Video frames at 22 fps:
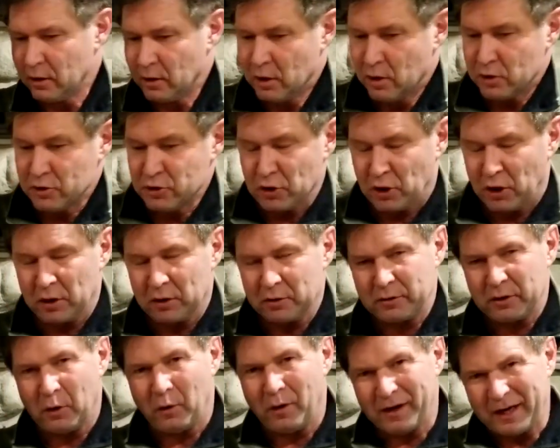So you
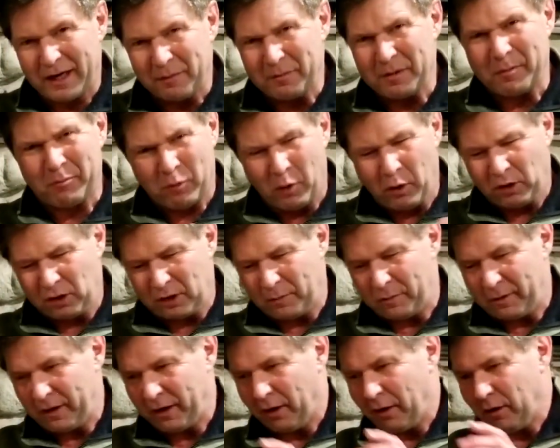know what? Let me pour a little bit
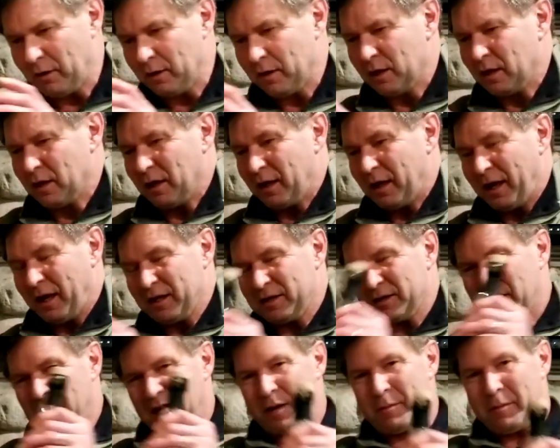here, and I'll
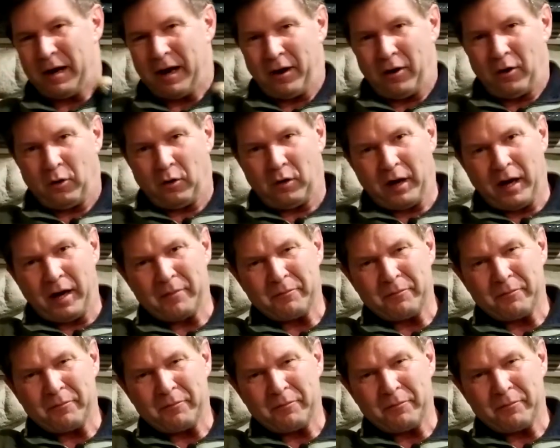tell you about it, okay?